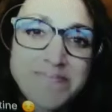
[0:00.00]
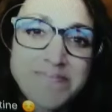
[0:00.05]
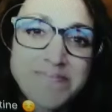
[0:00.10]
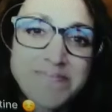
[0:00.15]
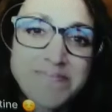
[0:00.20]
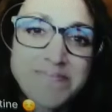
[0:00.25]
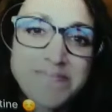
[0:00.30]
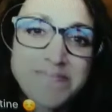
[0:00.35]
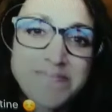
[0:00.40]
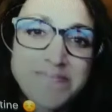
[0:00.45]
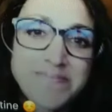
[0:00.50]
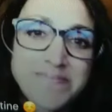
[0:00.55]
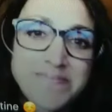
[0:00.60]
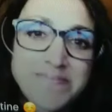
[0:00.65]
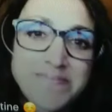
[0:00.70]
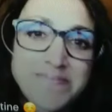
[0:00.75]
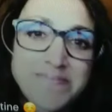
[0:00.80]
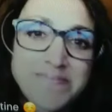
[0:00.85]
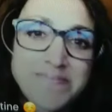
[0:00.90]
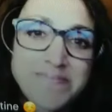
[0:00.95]

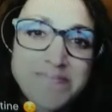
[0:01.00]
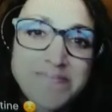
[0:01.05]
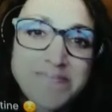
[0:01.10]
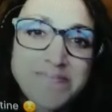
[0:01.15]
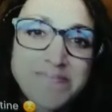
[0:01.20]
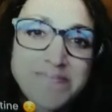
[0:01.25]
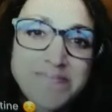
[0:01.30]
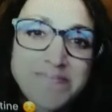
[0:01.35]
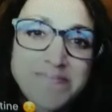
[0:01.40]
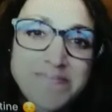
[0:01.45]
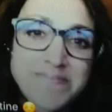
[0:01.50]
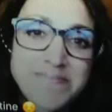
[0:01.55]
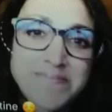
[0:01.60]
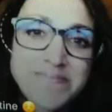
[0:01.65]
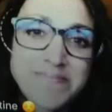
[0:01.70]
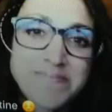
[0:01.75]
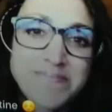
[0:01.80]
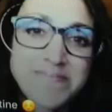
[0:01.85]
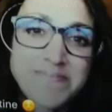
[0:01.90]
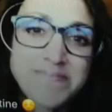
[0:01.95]

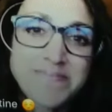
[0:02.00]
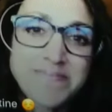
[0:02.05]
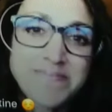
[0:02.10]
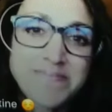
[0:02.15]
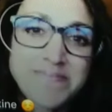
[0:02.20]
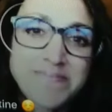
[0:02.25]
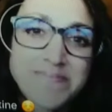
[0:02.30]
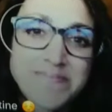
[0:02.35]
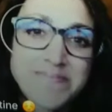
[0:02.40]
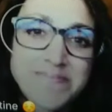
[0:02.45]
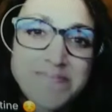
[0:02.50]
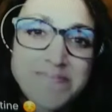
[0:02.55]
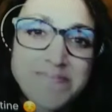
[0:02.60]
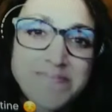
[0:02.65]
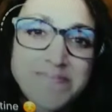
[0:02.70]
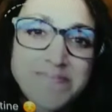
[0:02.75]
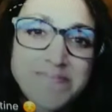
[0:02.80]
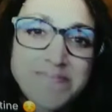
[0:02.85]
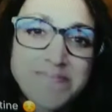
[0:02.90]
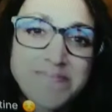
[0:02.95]

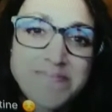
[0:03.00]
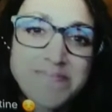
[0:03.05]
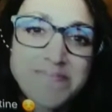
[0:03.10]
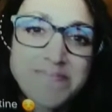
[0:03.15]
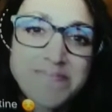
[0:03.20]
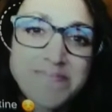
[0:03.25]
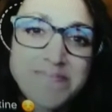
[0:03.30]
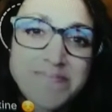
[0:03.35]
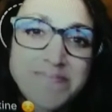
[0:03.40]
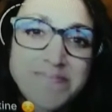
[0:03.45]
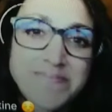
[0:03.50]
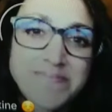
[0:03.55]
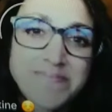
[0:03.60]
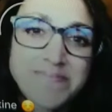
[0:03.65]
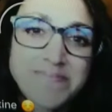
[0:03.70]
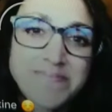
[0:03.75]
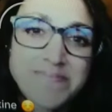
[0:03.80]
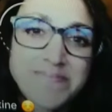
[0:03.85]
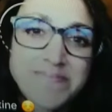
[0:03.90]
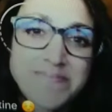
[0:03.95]

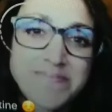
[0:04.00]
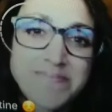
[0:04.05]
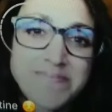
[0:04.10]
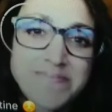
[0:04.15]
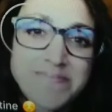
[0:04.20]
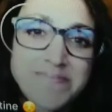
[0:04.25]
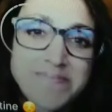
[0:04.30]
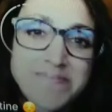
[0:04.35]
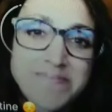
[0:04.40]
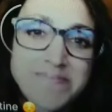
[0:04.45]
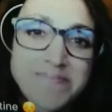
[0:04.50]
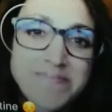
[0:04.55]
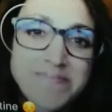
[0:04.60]
[no speech]